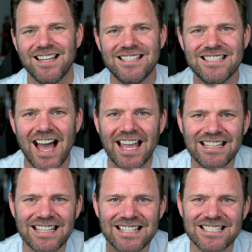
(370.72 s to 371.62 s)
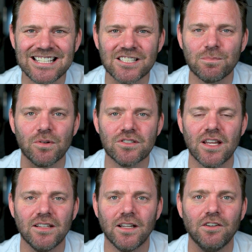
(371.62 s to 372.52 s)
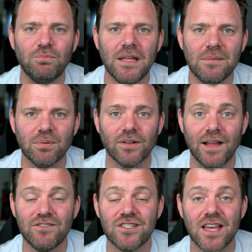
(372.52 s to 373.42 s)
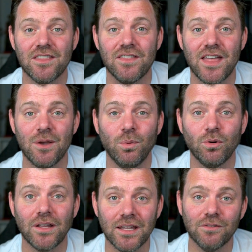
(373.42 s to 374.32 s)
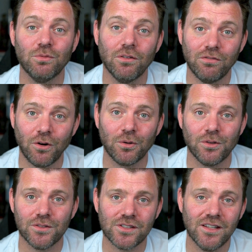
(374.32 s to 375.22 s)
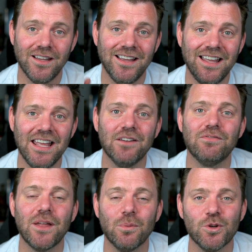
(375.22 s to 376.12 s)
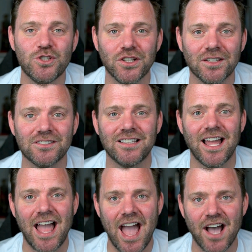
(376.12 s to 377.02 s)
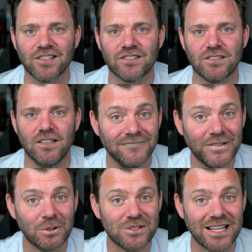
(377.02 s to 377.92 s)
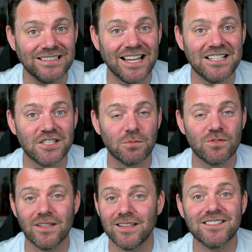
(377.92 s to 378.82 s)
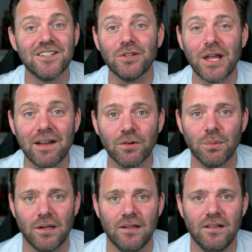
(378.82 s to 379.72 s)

96% of people have said that they will give referrals if they were just asked. Notice that 96%, that's nearly everyone.